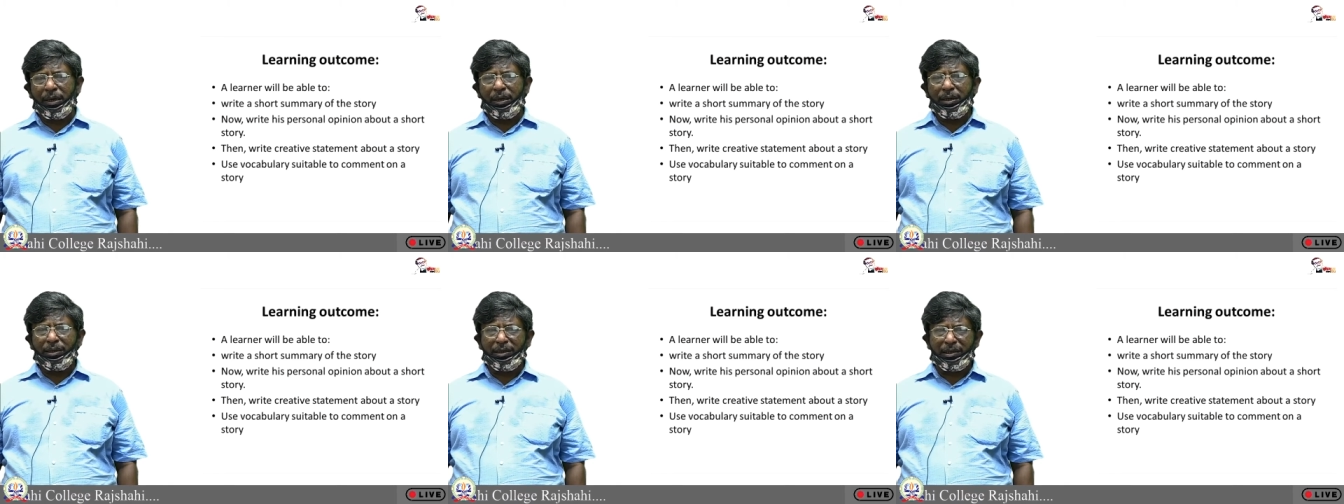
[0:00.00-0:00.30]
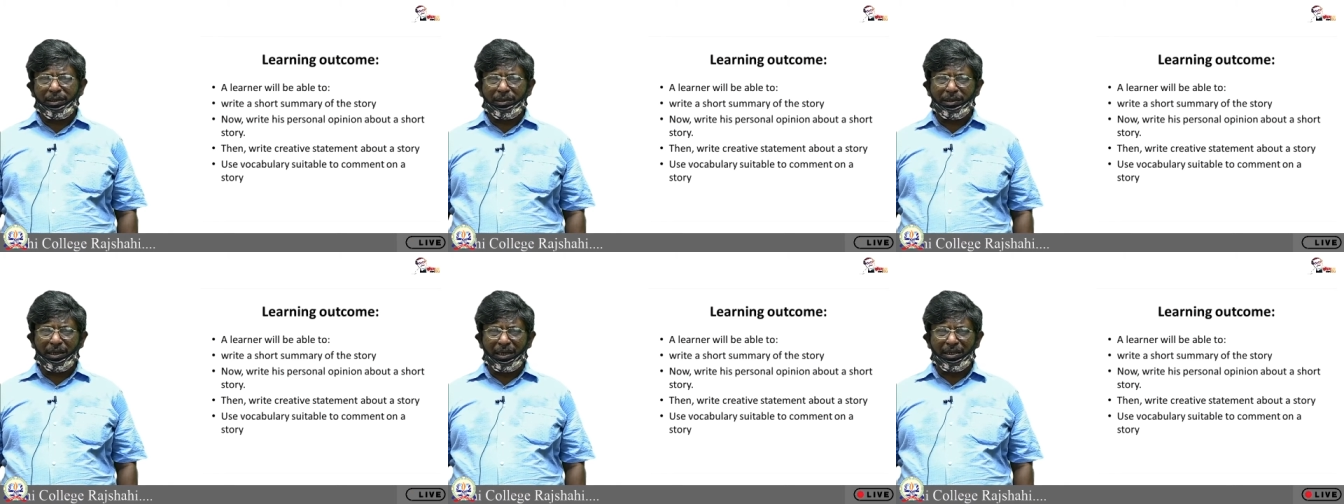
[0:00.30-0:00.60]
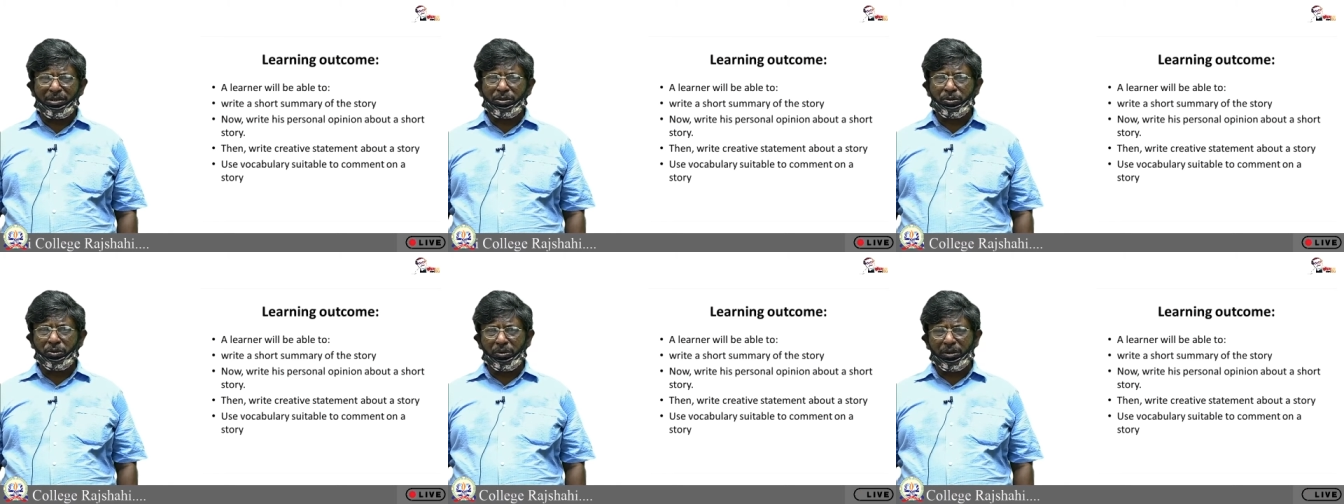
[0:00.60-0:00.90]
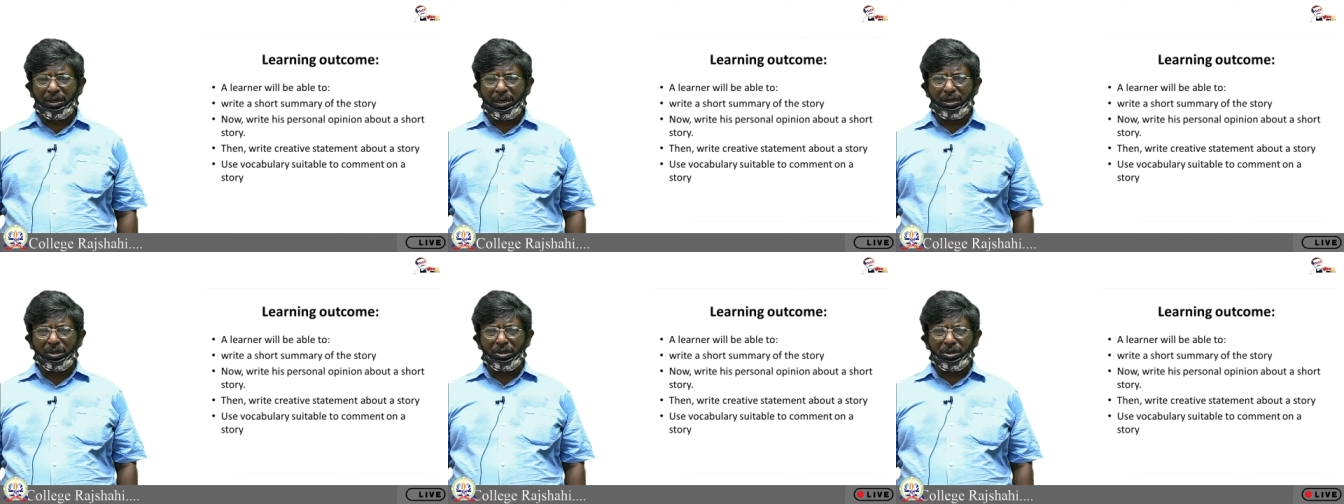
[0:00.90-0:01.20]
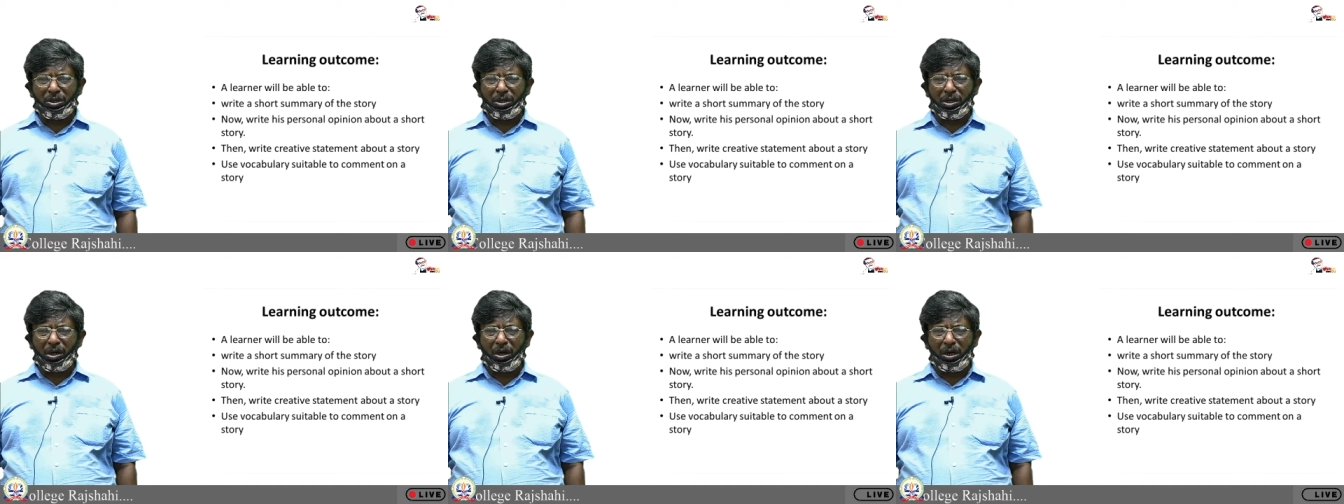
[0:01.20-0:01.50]
the student
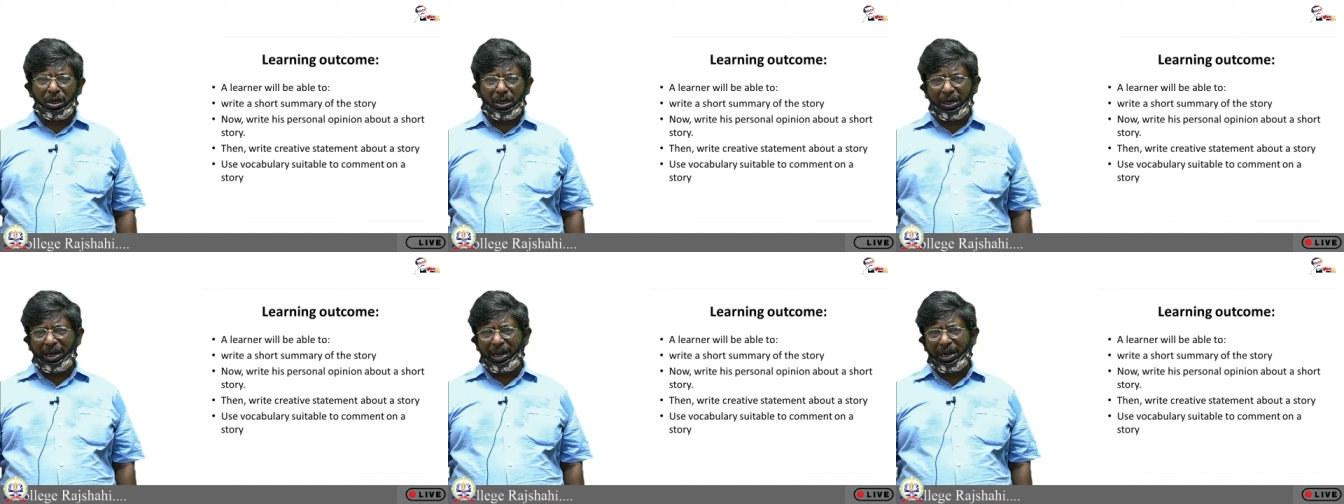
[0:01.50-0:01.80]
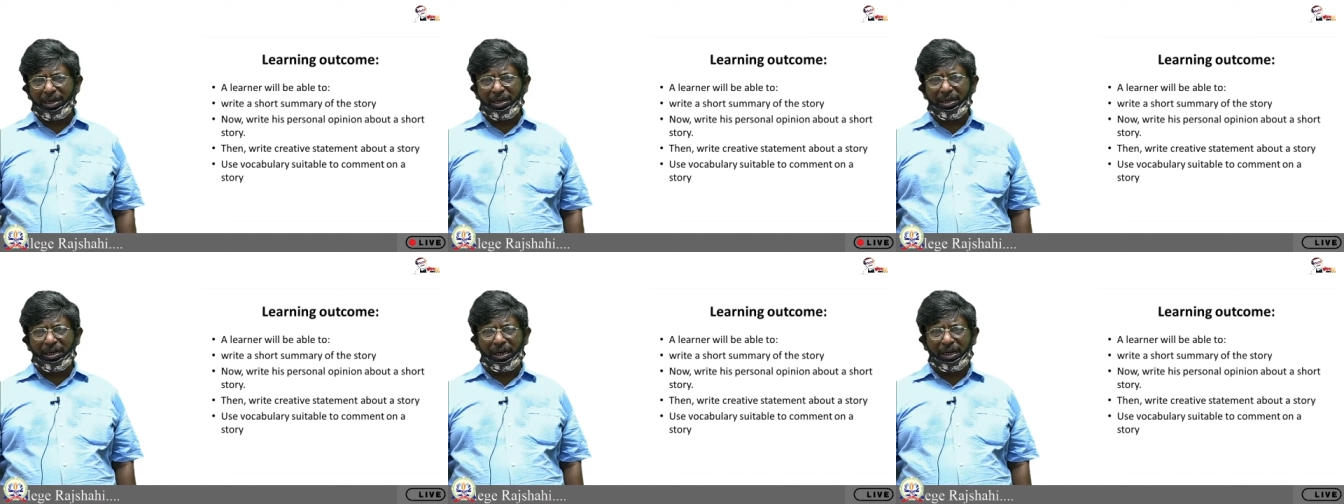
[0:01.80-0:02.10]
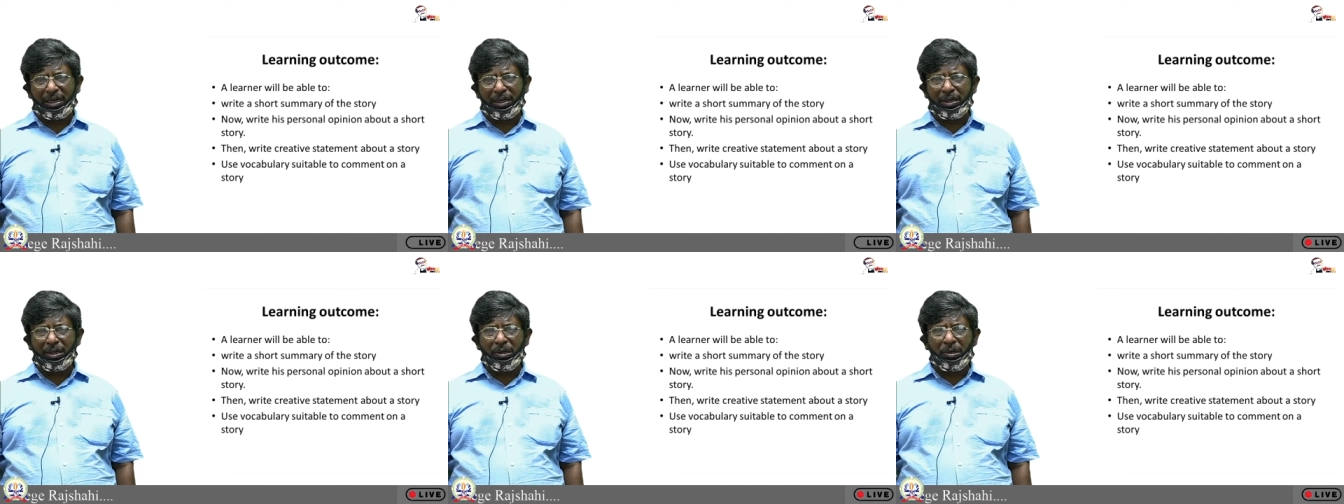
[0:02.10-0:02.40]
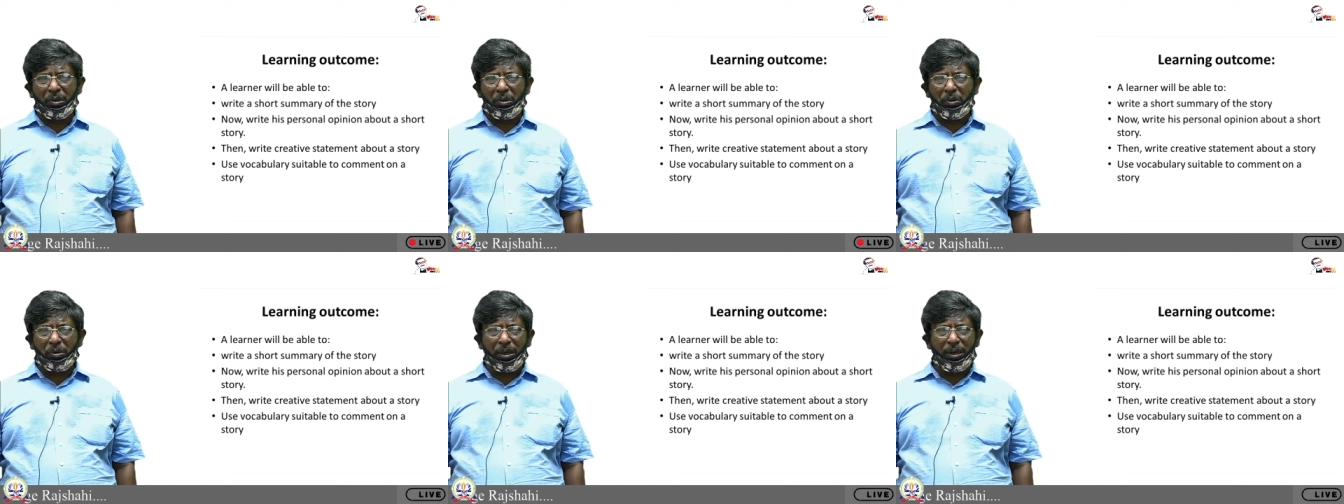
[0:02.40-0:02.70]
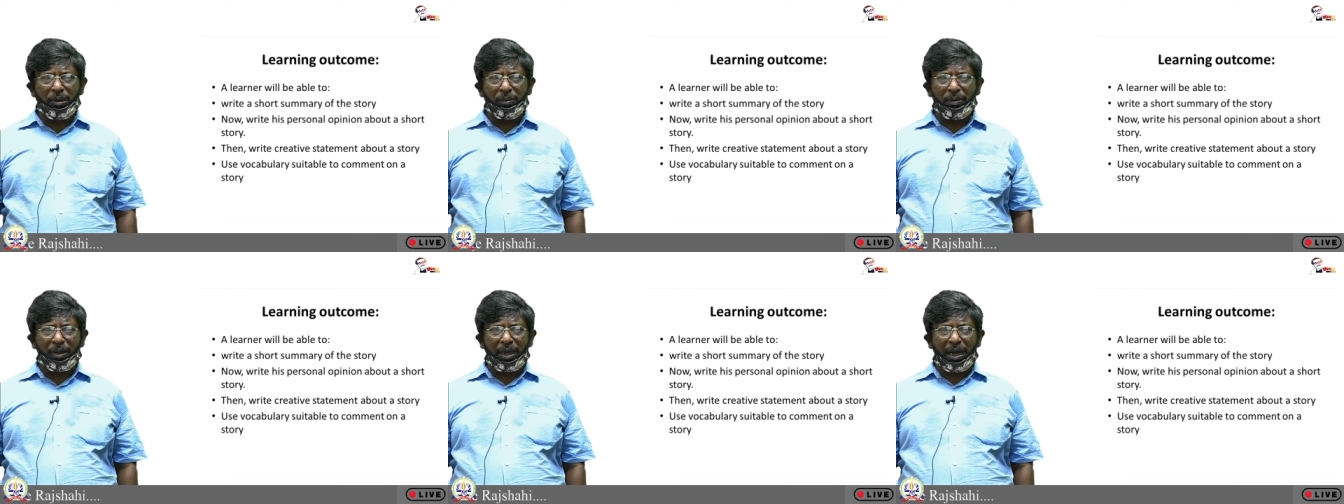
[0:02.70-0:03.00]
or learner will
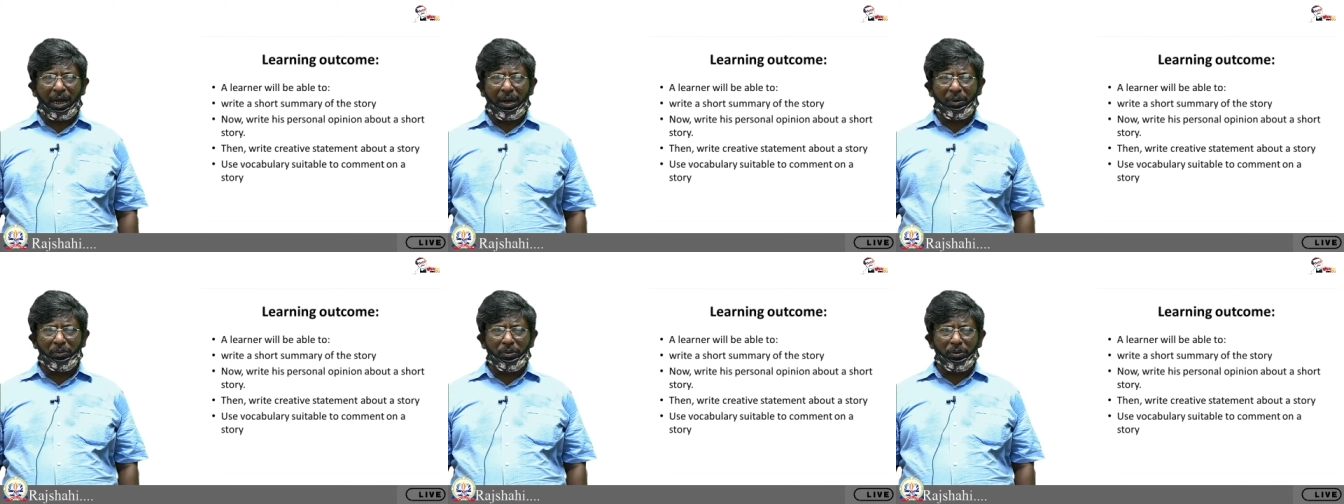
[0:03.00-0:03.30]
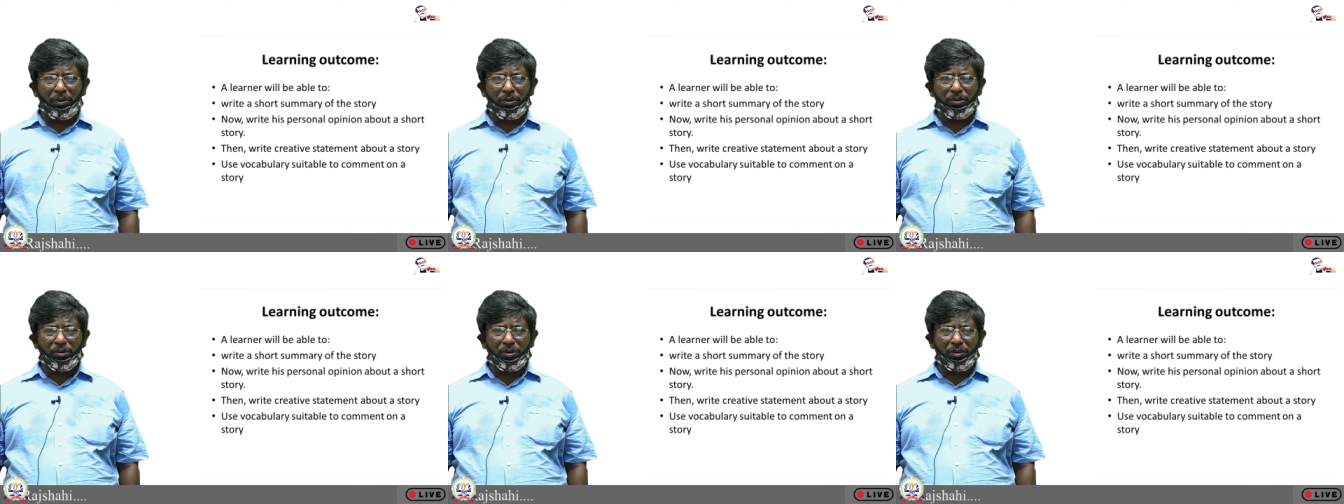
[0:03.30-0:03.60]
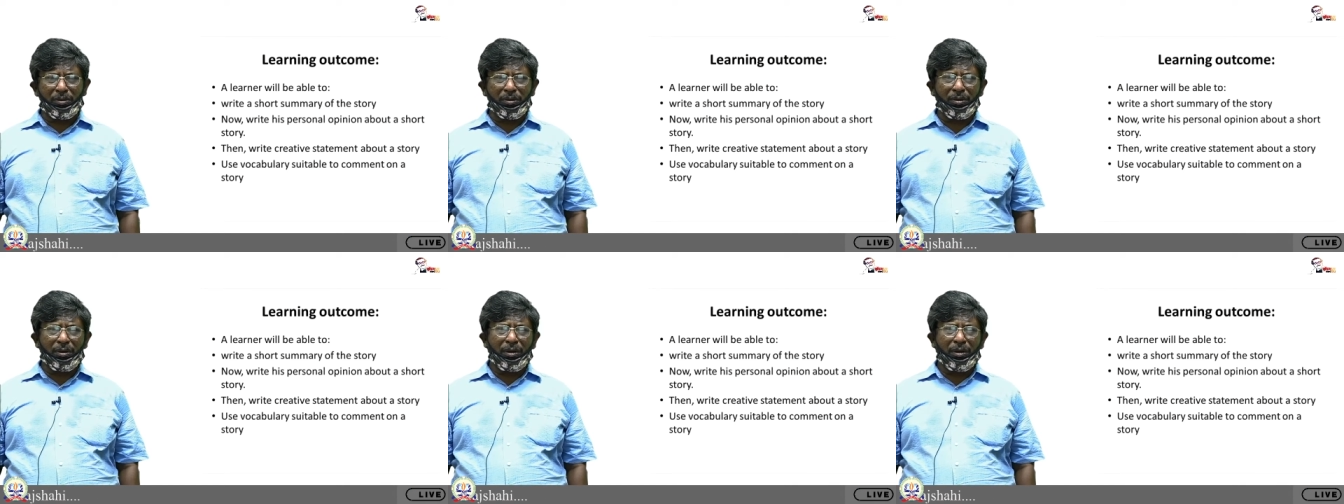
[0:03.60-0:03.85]
be able to